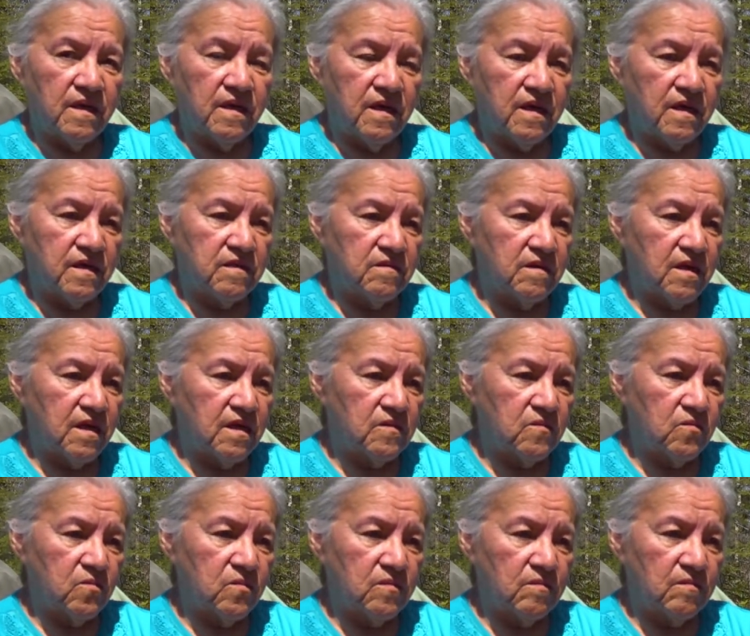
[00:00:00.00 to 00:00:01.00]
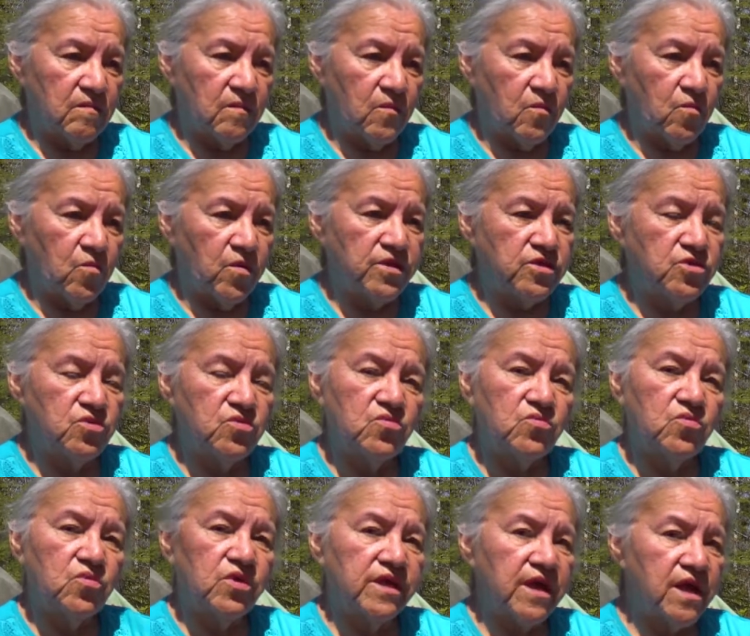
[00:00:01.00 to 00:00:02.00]
And when
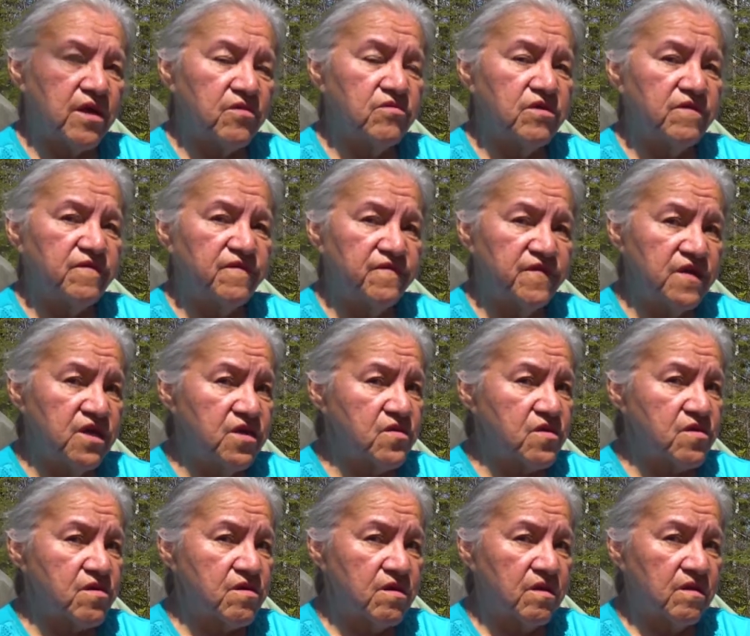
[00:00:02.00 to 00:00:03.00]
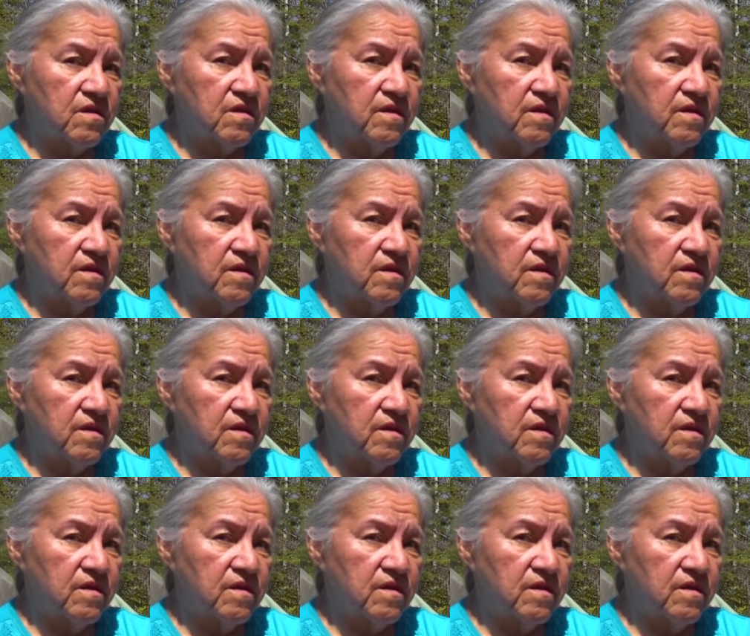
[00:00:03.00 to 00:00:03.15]
you carry fear,